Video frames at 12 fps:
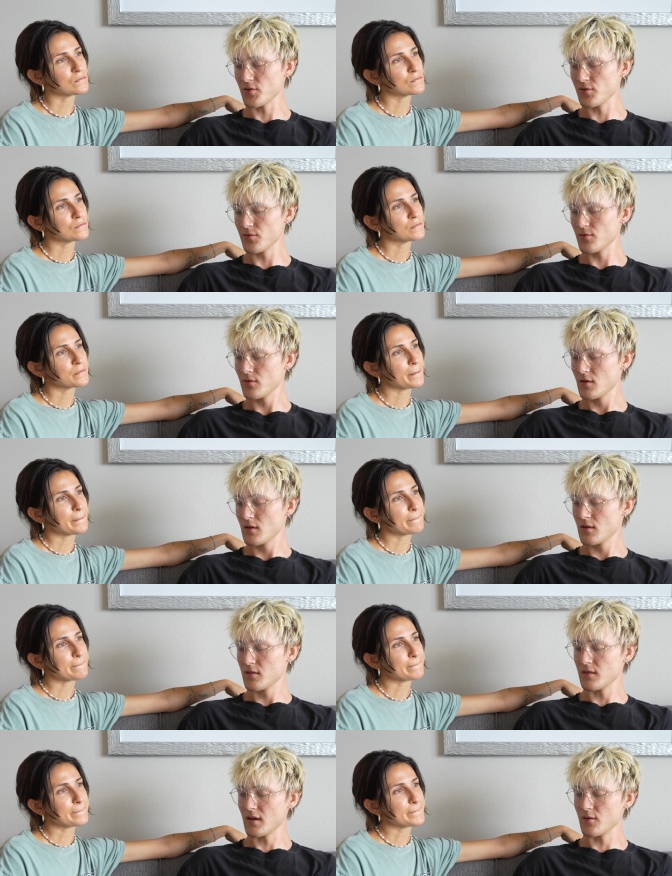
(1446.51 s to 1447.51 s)
Speaker 1: you.
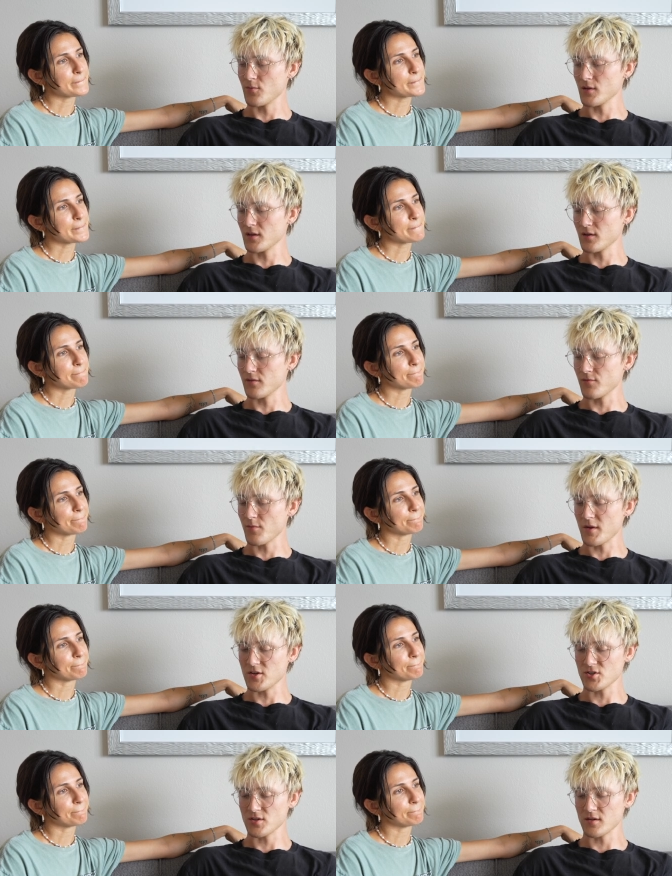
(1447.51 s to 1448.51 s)
They had really good
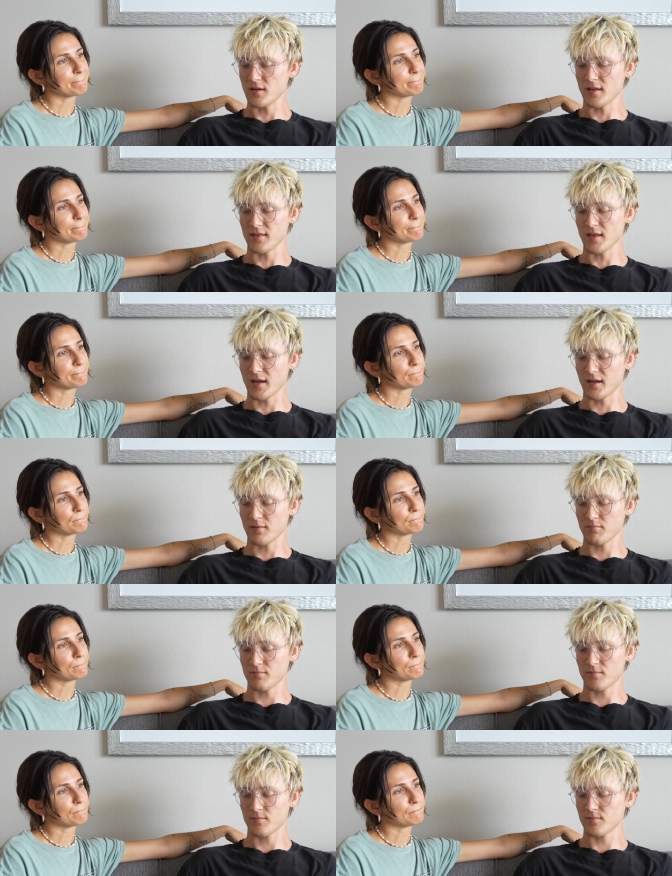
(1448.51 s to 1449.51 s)
information, and like
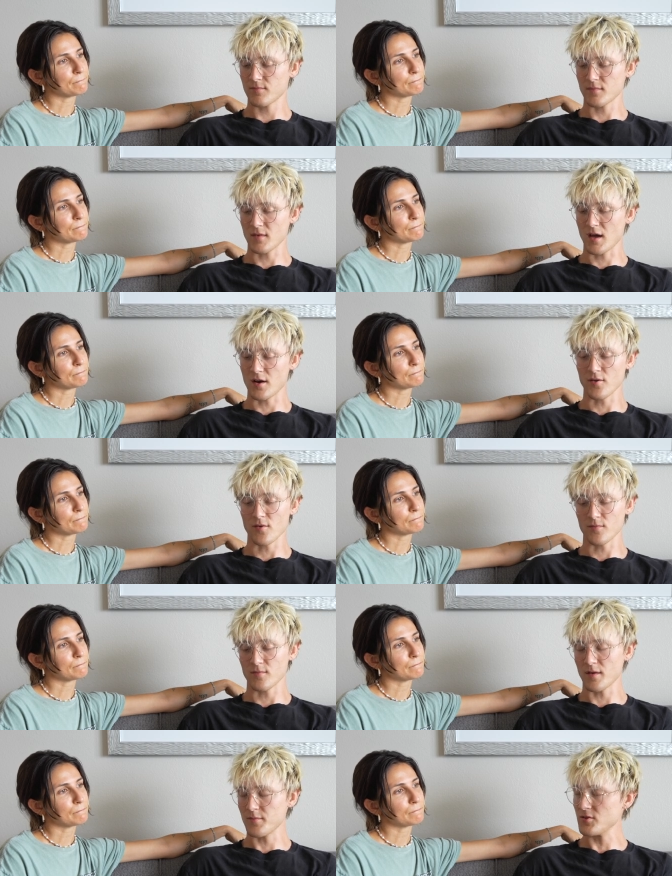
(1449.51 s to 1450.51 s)
I don't know,
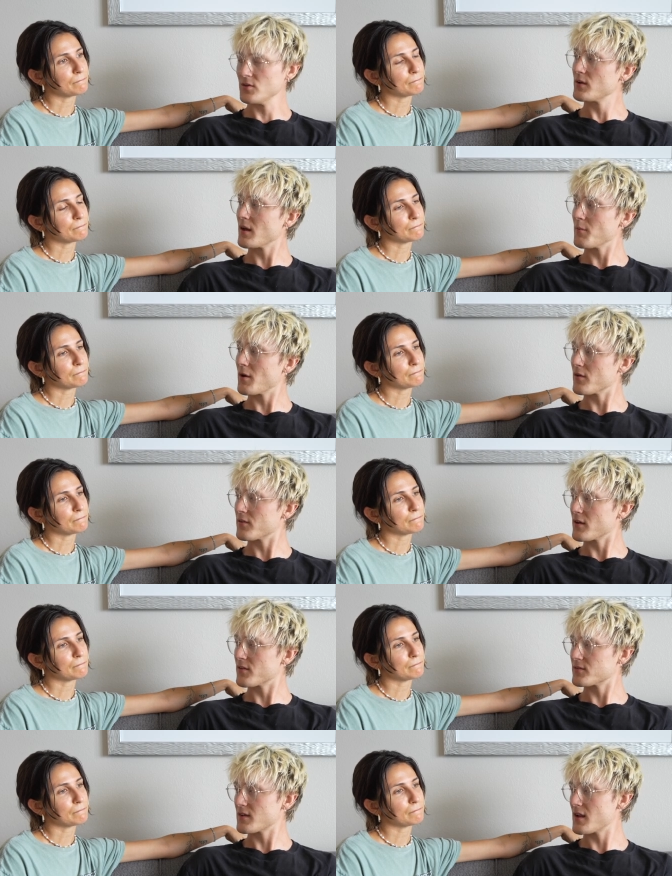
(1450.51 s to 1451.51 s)
I mean you came out of the
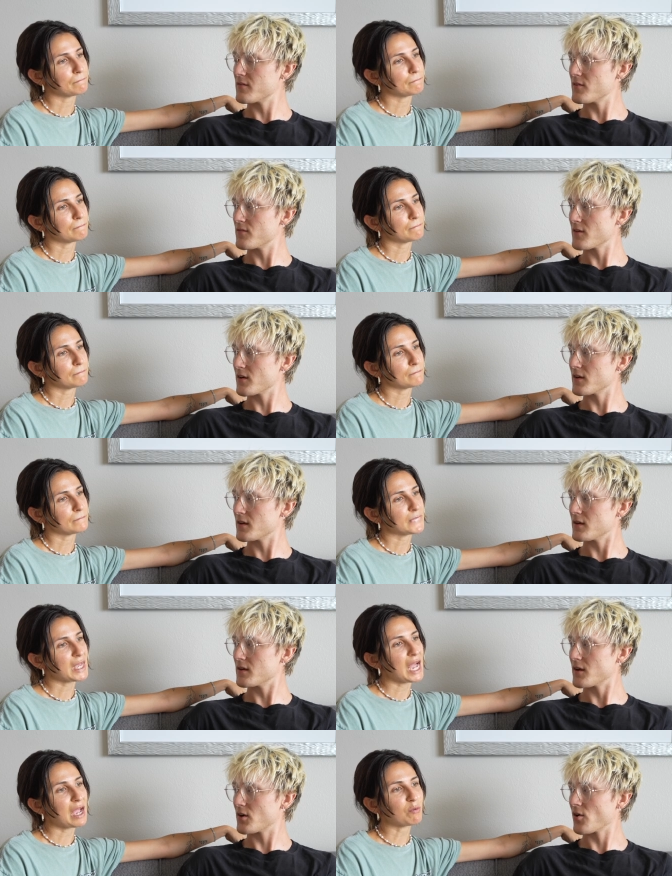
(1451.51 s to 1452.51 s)
other side of it very
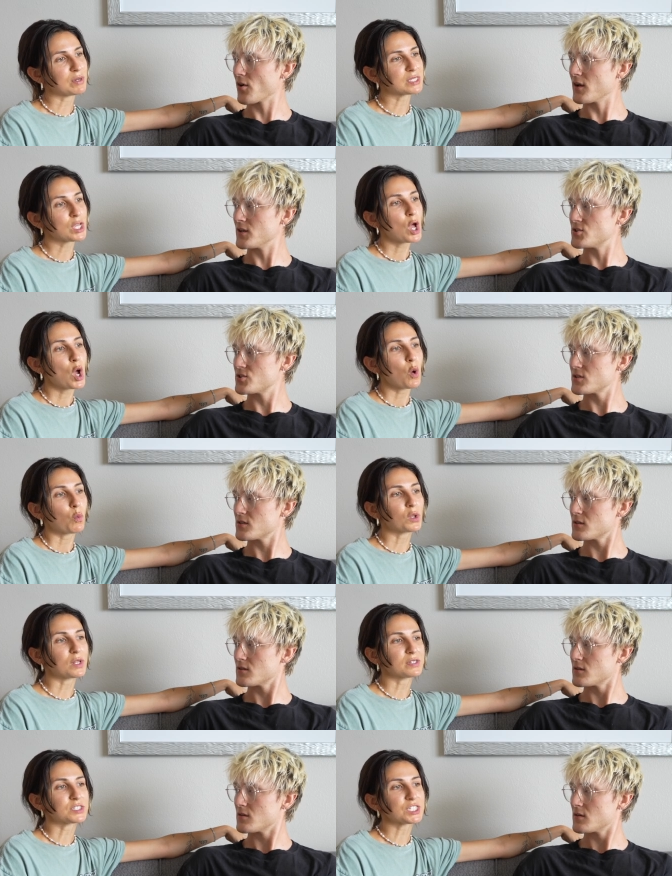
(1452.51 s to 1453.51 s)
Speaker 2: encouraged. I
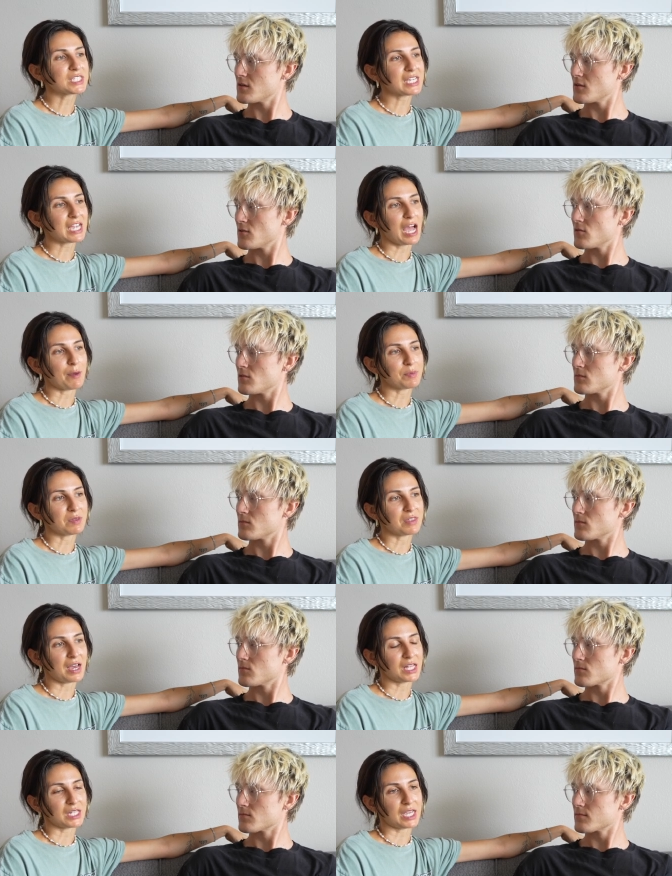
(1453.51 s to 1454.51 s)
was just like happy
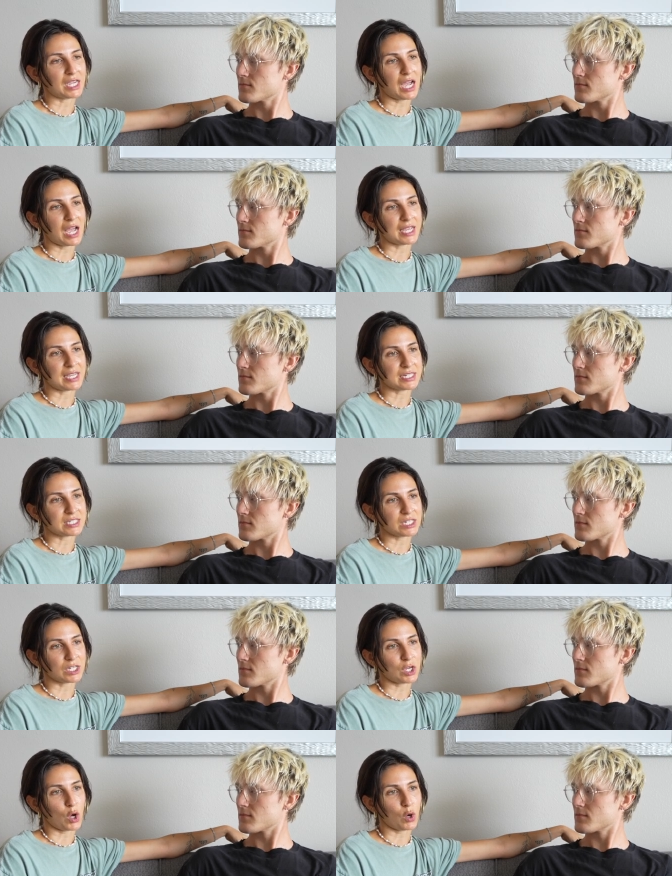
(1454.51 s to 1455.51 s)
that like I get
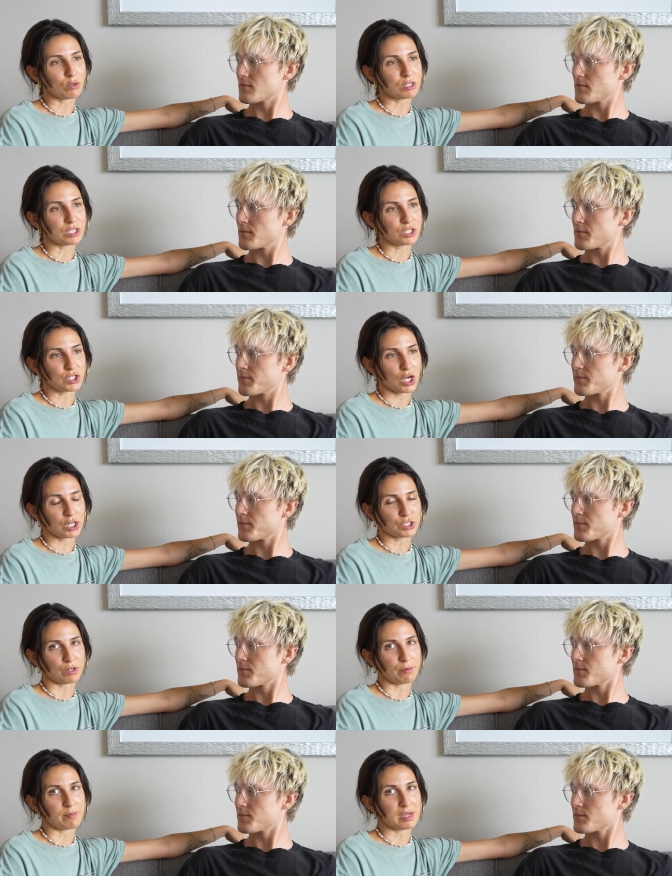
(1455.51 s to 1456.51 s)
to go to the
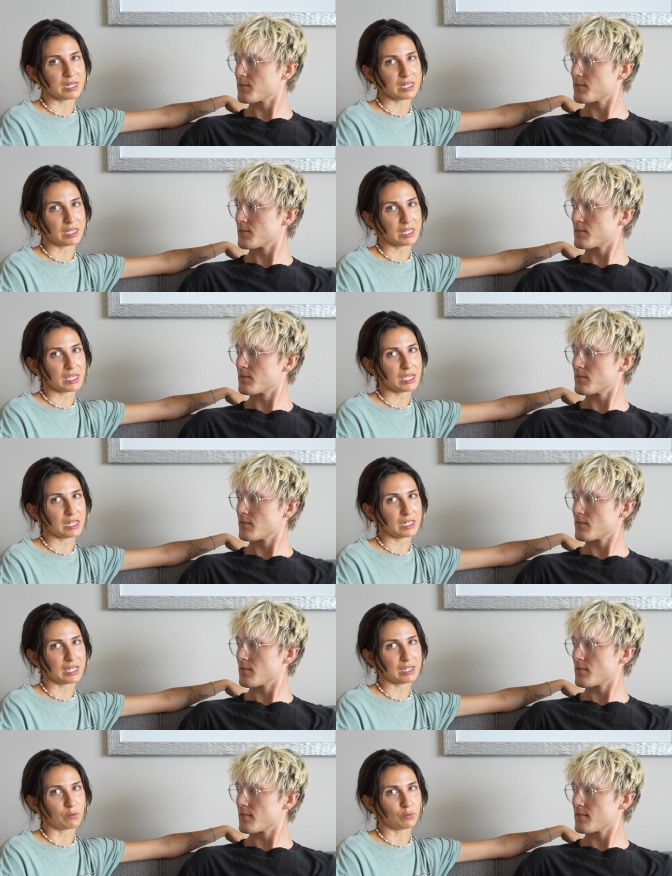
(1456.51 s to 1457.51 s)
doctor immediately and
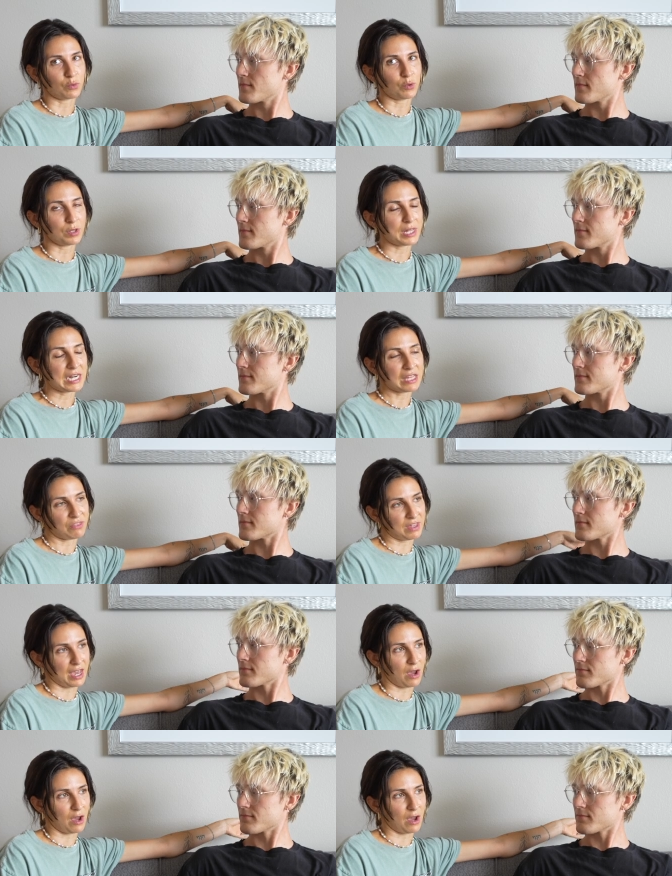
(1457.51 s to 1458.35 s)
like rule anything